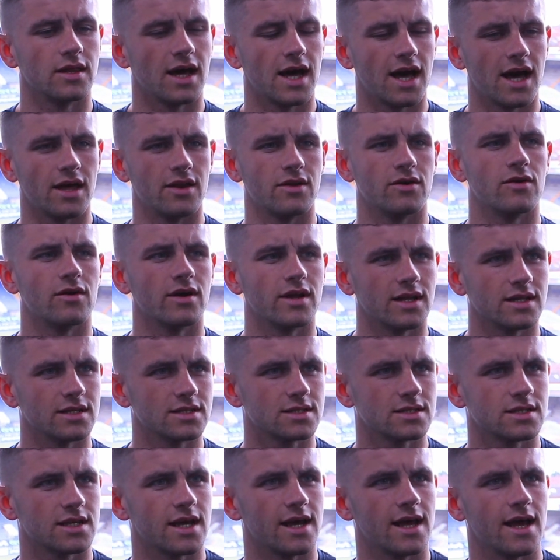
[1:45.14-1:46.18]
Nah, no, and
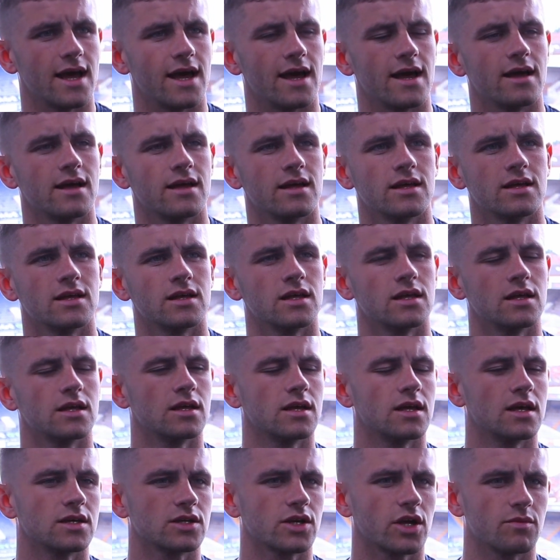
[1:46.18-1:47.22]
it's a
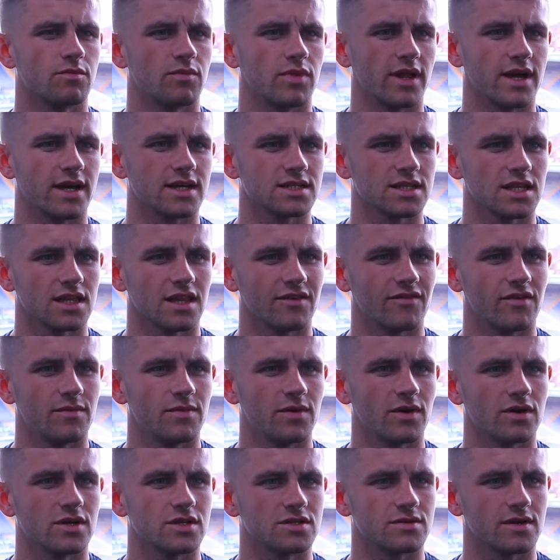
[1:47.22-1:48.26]
good place like
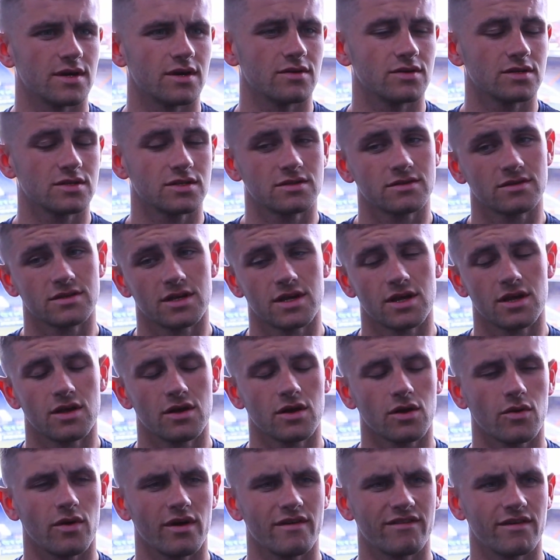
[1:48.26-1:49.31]
Liverpool as well. It's
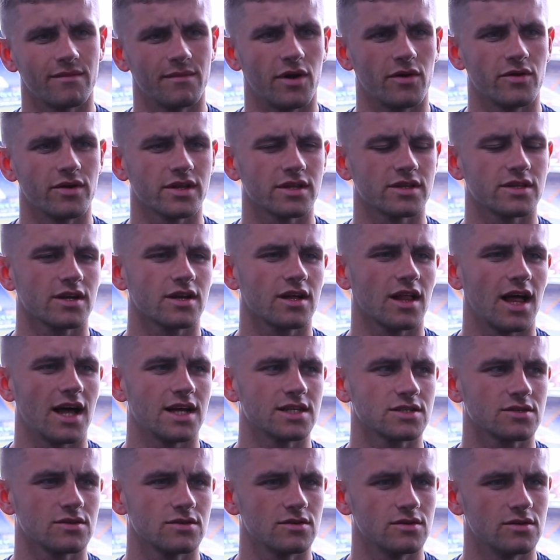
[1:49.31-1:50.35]
quite familiar to
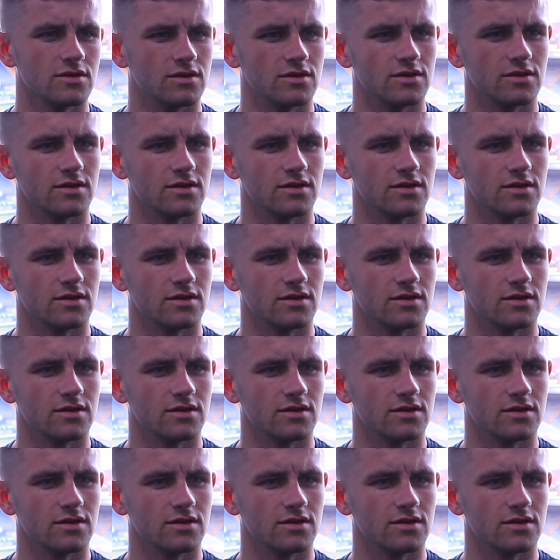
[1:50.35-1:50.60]
Glasgow.